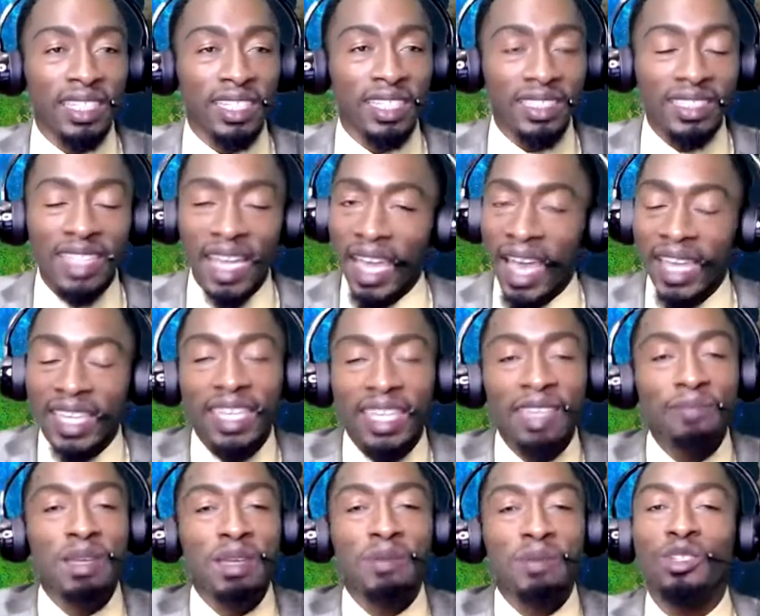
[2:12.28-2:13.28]
Now, I
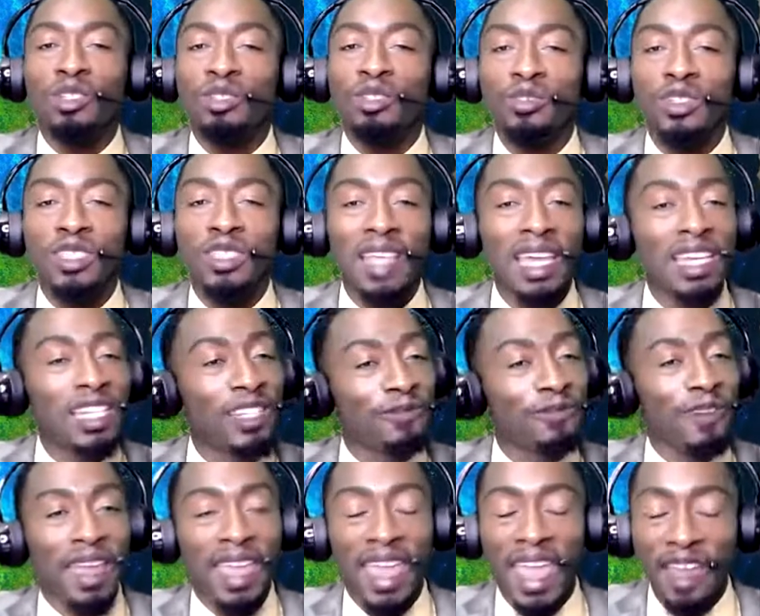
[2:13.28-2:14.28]
can't be able to
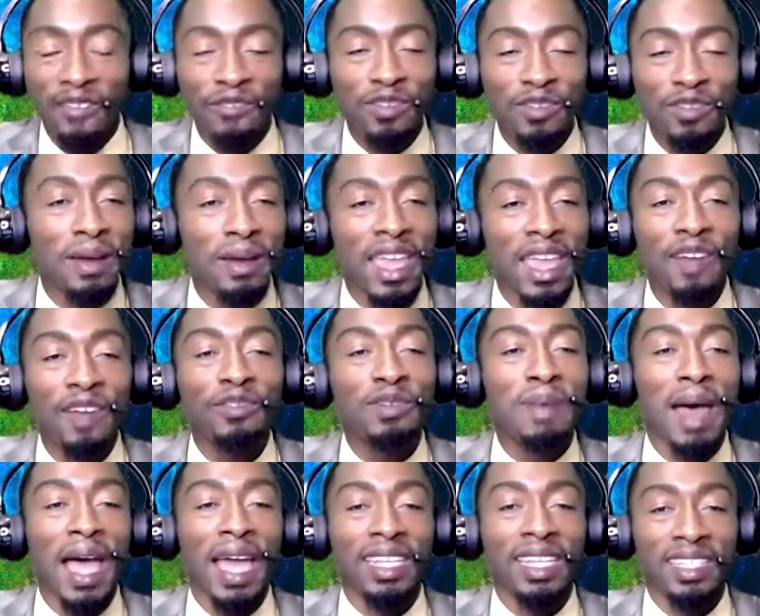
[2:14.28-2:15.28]
satisfy
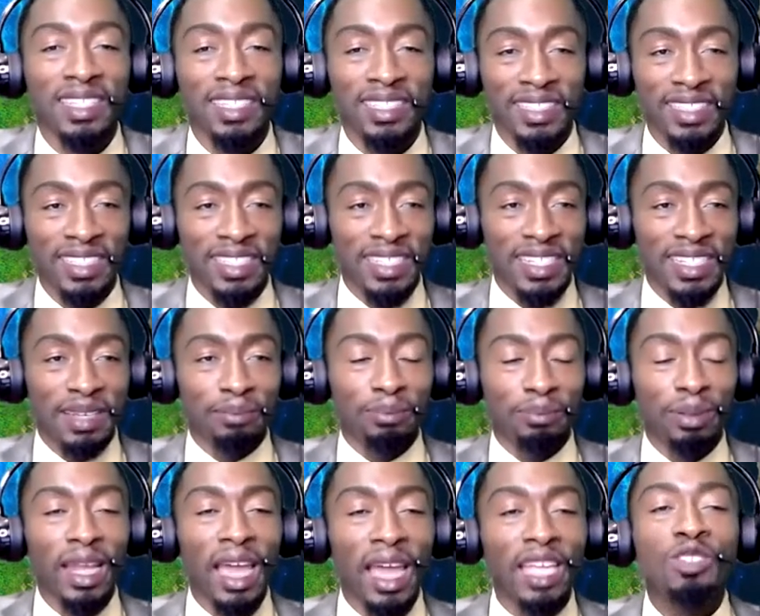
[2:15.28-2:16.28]
everybody,
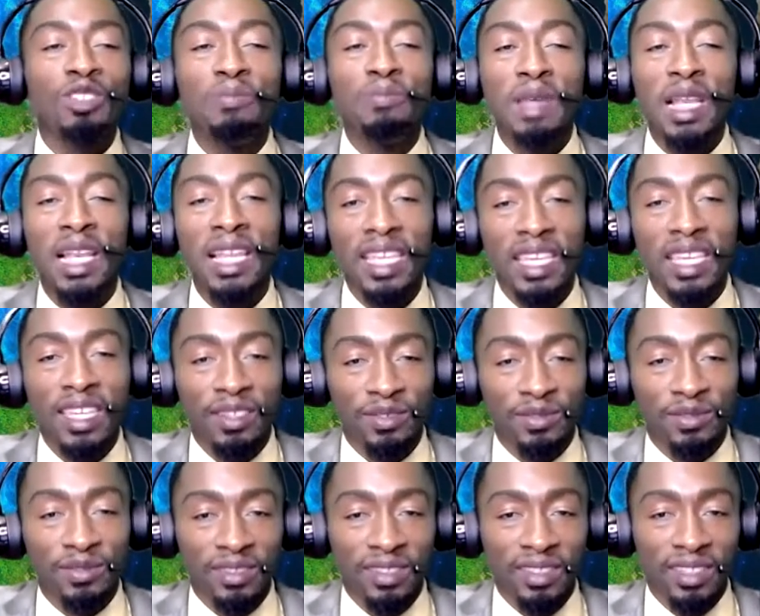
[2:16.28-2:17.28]
but I do believe
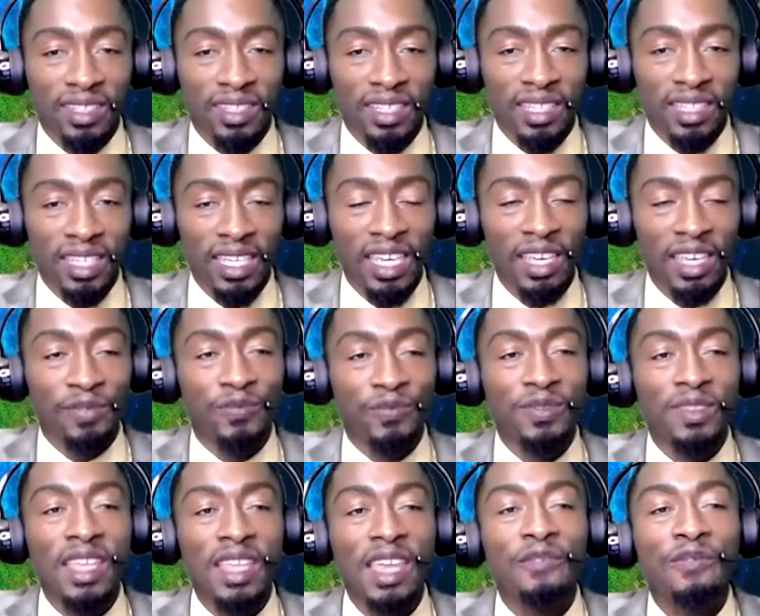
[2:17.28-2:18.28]
if
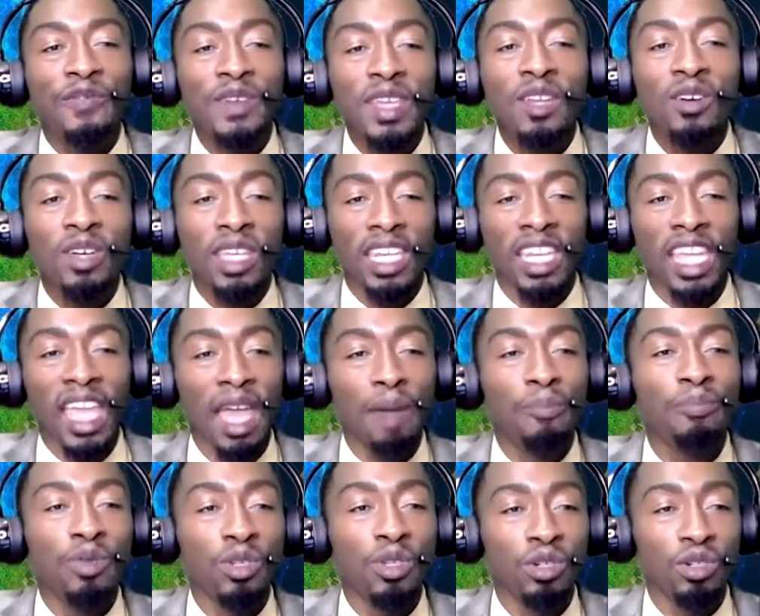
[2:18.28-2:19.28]
the video can
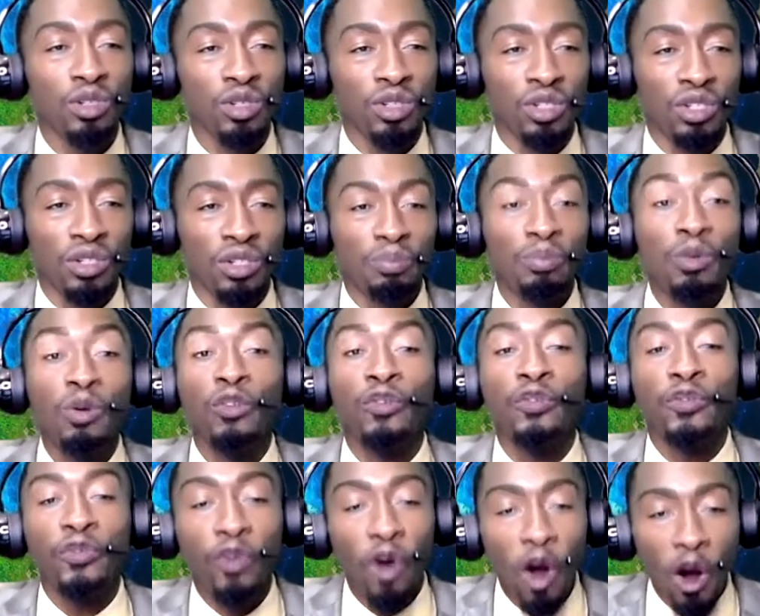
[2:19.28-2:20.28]
help you move
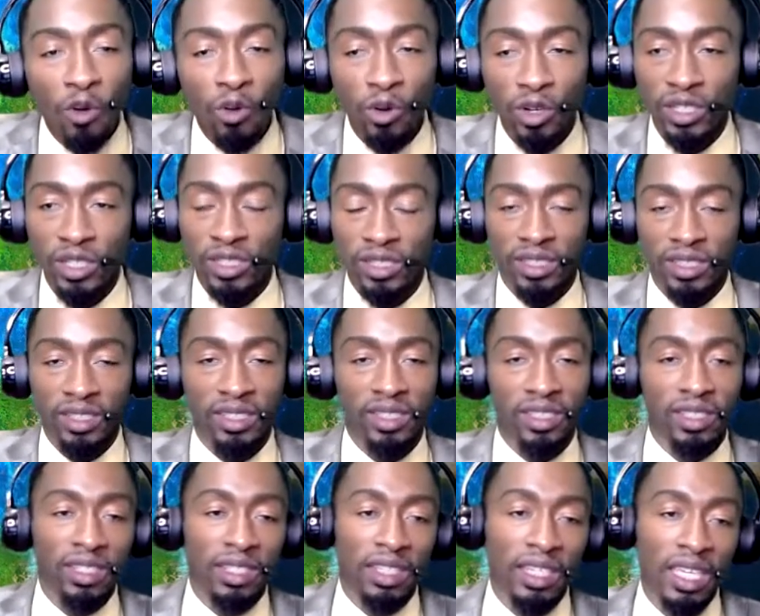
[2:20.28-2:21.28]
forward
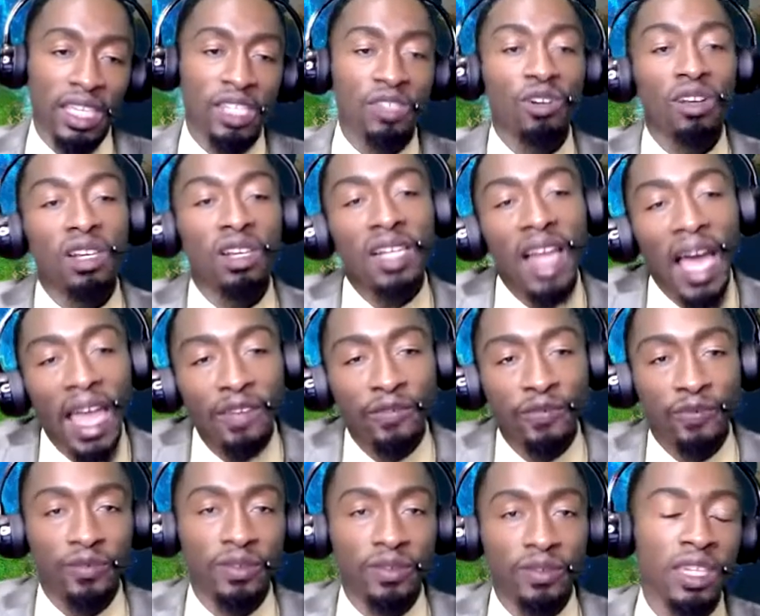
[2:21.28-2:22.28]
in your life,
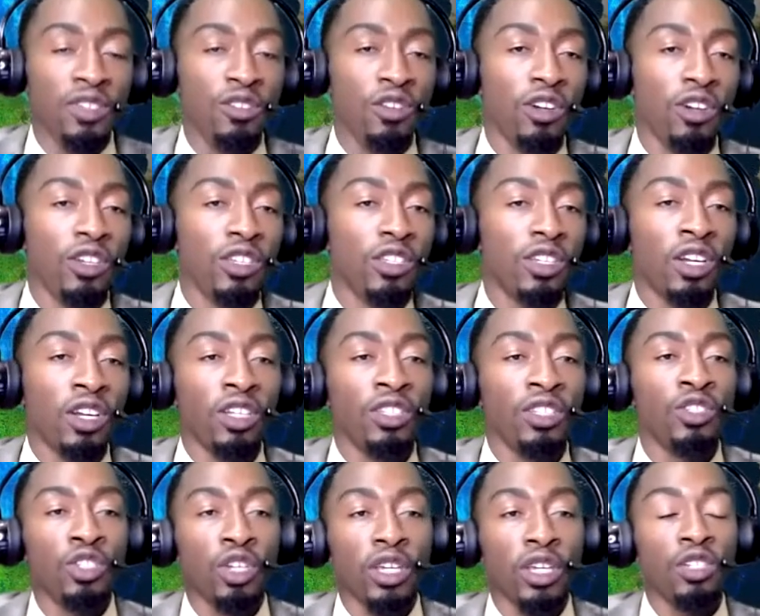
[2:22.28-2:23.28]
in
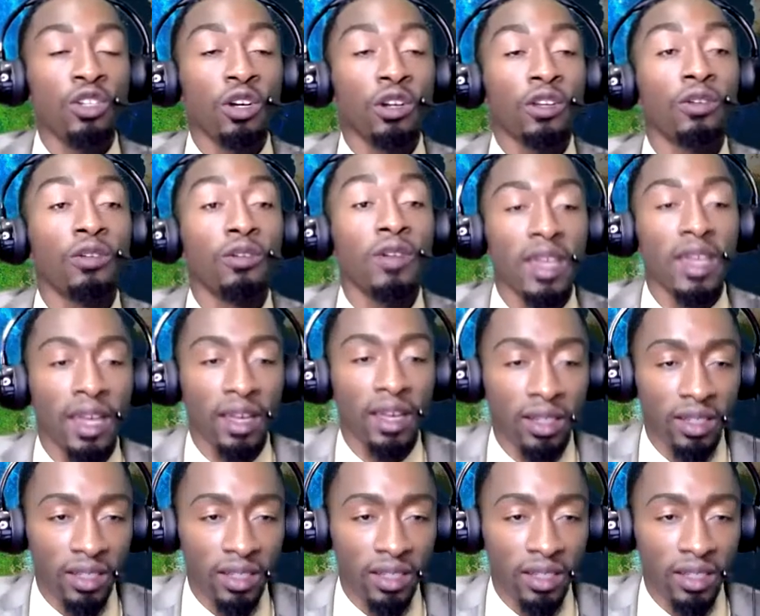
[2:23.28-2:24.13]
your career,